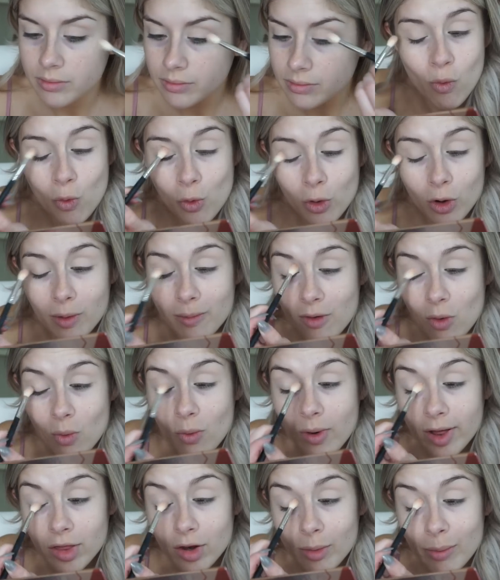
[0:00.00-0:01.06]
Warm
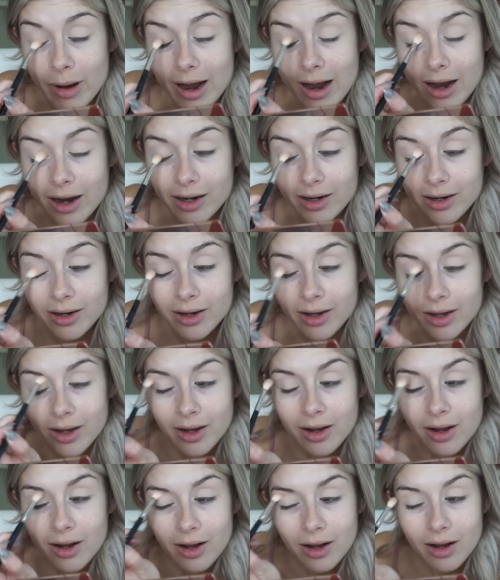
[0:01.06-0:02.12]
weather back
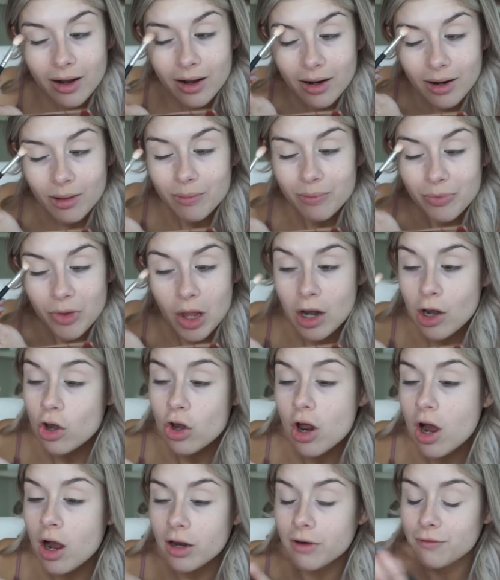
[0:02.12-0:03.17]
and
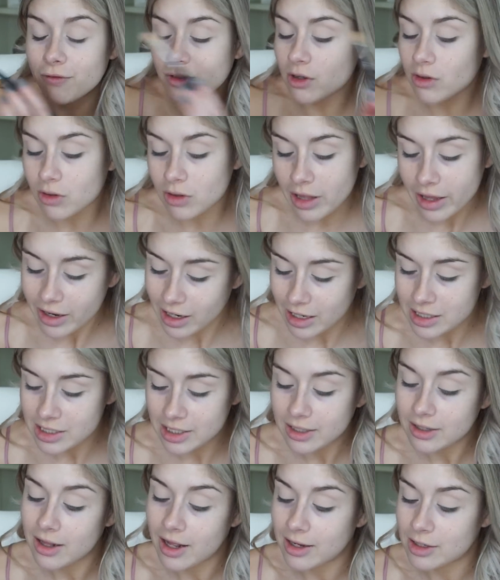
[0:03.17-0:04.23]
not feel like I
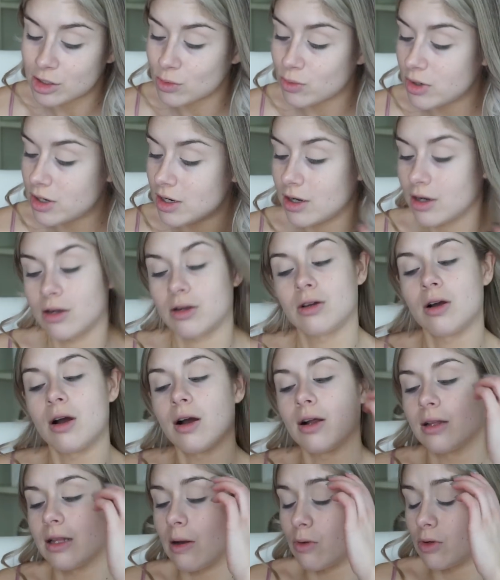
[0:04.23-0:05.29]
did last week.
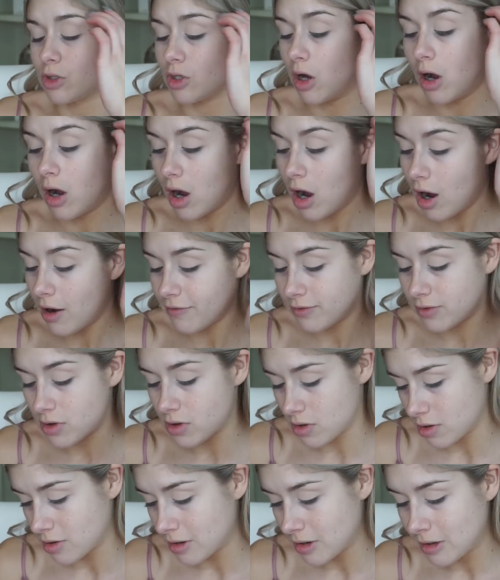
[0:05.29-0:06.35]
God, that was
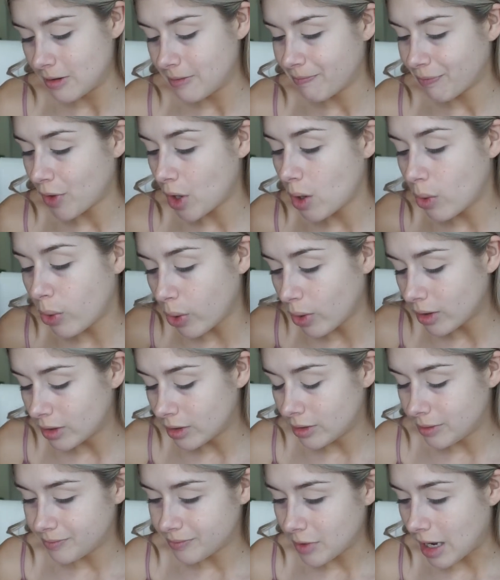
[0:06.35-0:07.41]
awful.
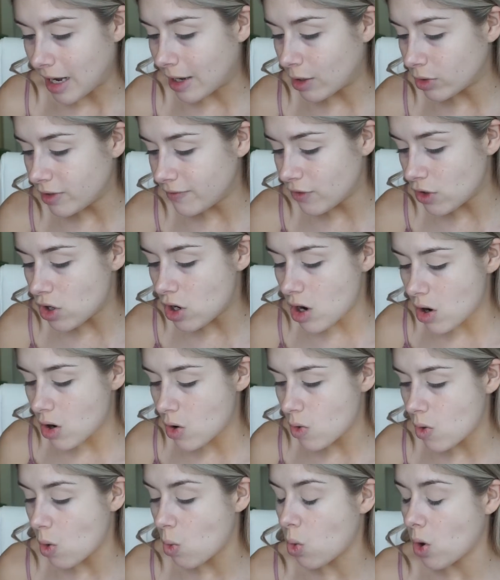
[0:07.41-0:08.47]
I don't even
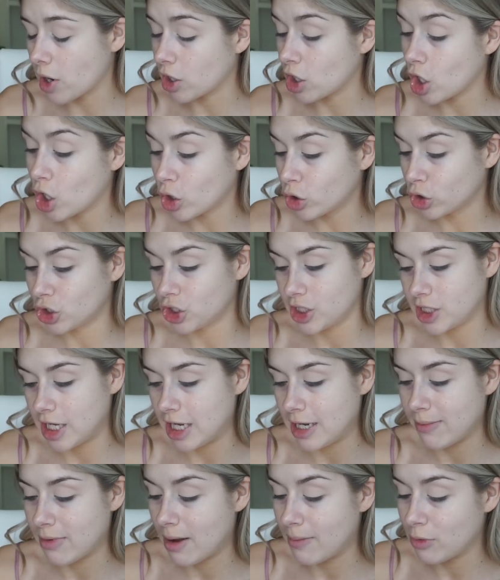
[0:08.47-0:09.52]
know what color
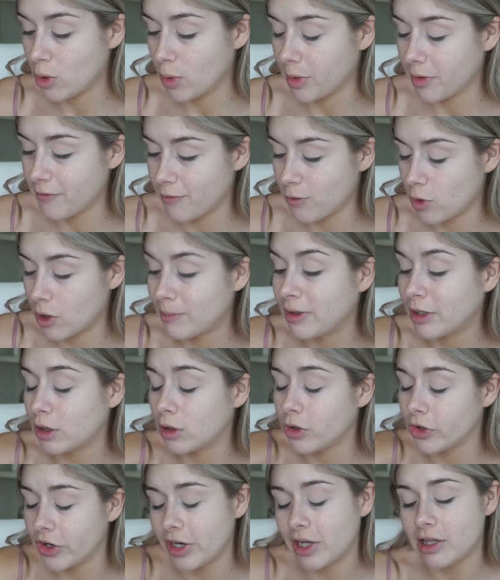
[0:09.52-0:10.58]
scheme I'm going for. I'm like
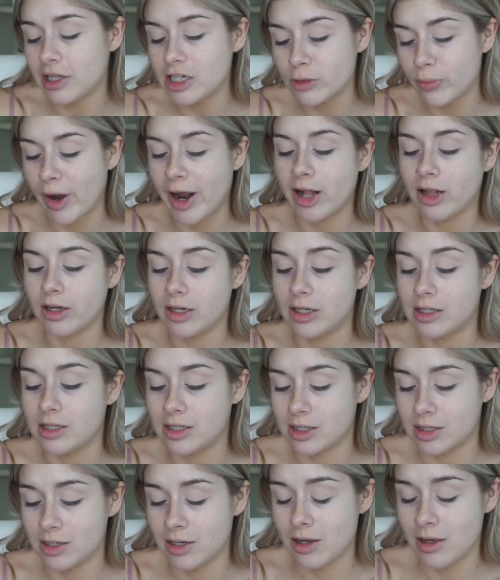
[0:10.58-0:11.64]
looking at these
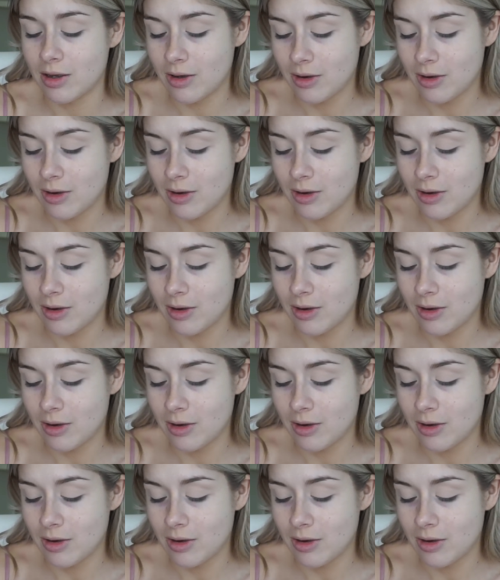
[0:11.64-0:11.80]
palettes.